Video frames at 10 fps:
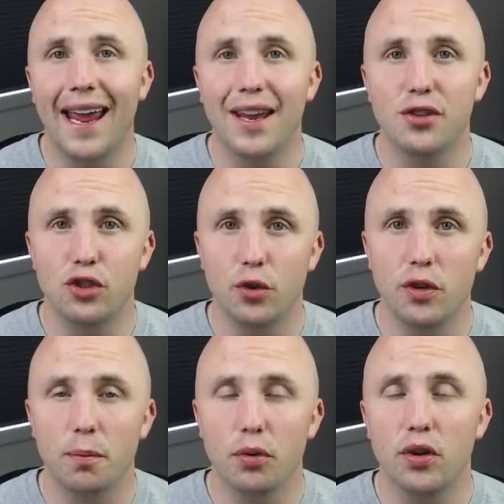and
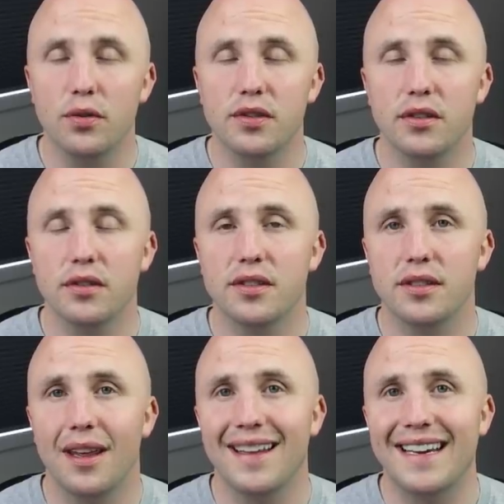junior
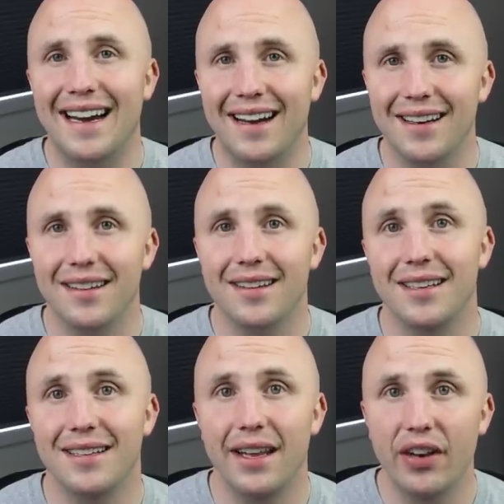producers, cut
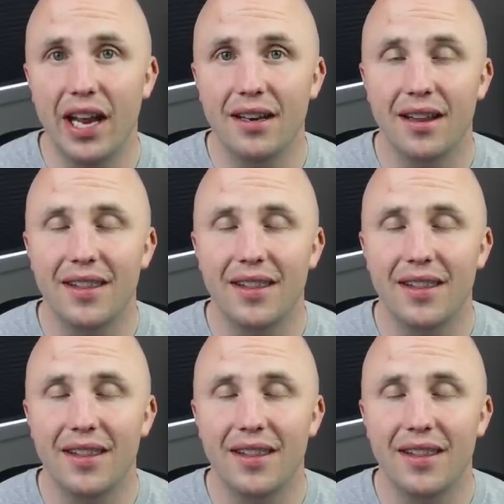the dividend.